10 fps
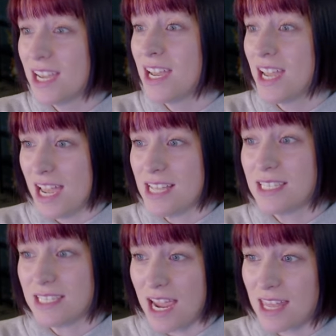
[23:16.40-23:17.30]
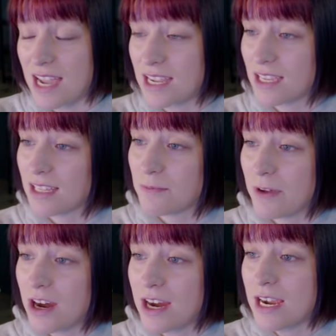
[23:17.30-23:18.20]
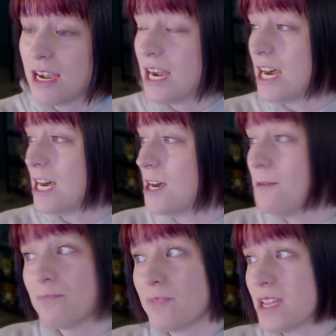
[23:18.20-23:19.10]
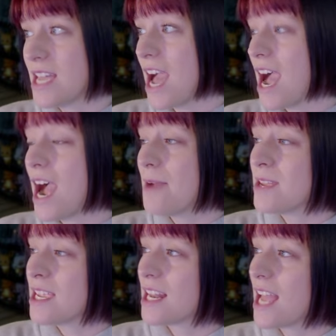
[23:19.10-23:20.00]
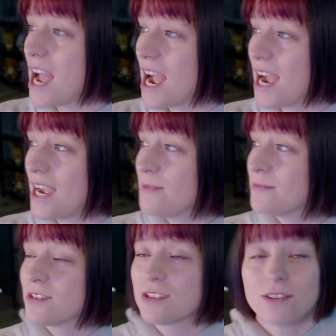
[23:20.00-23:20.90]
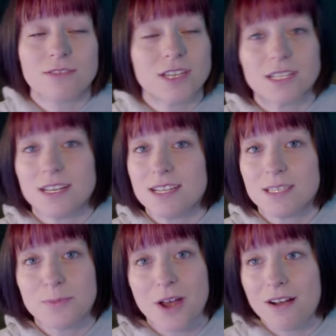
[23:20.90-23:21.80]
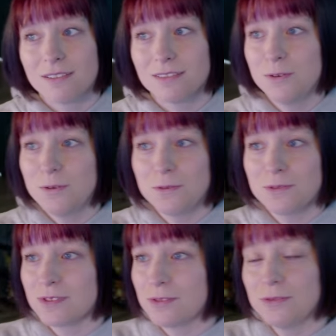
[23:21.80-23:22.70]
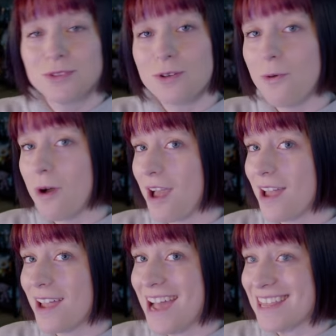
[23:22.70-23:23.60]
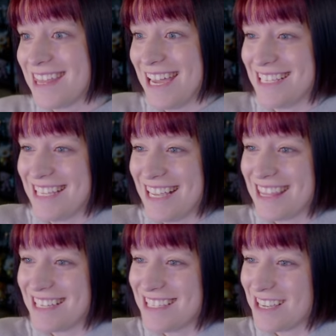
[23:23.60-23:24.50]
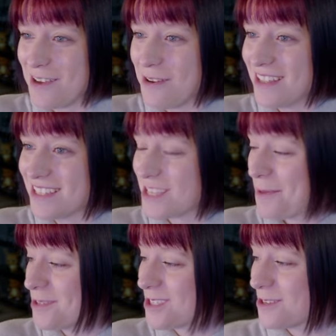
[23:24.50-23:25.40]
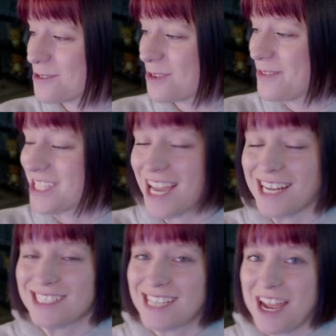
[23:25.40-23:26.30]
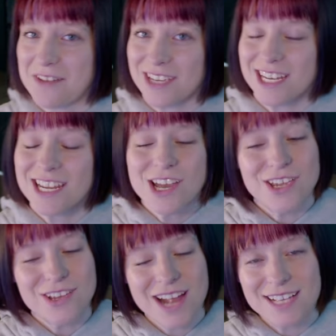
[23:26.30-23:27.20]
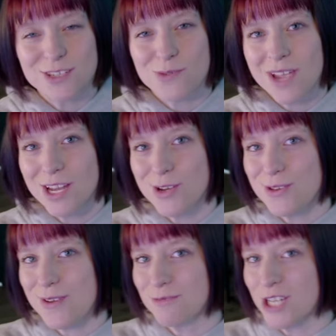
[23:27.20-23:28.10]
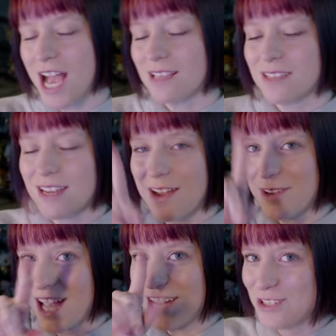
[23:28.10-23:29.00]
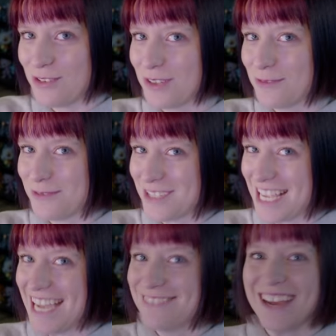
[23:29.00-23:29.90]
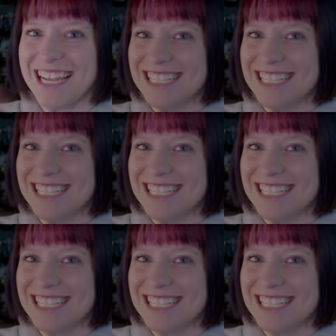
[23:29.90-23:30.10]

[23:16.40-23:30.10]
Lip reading: and stay that killing part. But yeah, I mean, I'm so curious about who's took what at this episode. So I'm excited to dive in. You guys know me, I know you. I'm Jess, and I will catch you on the flip side. Bye.